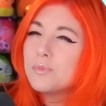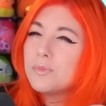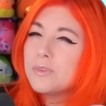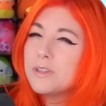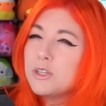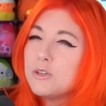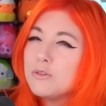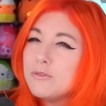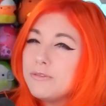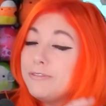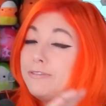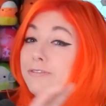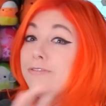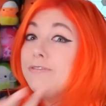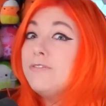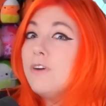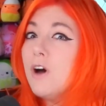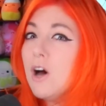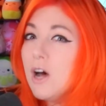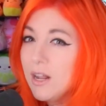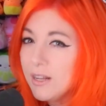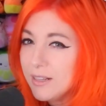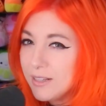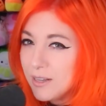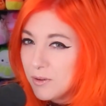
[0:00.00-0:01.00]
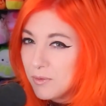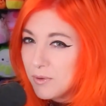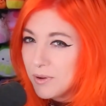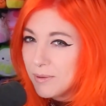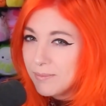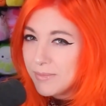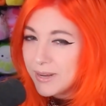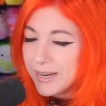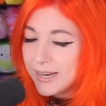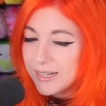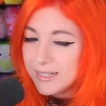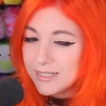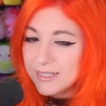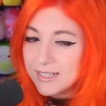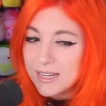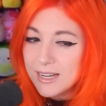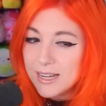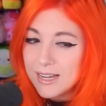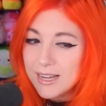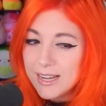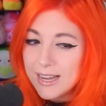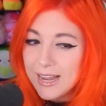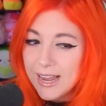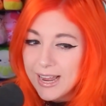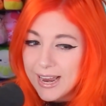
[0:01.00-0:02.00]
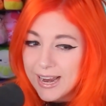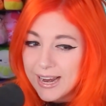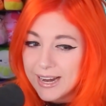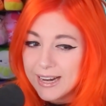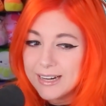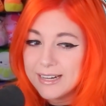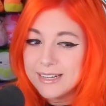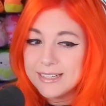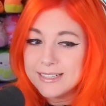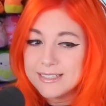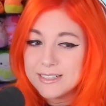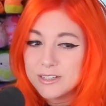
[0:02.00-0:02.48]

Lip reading: You follow Amanda and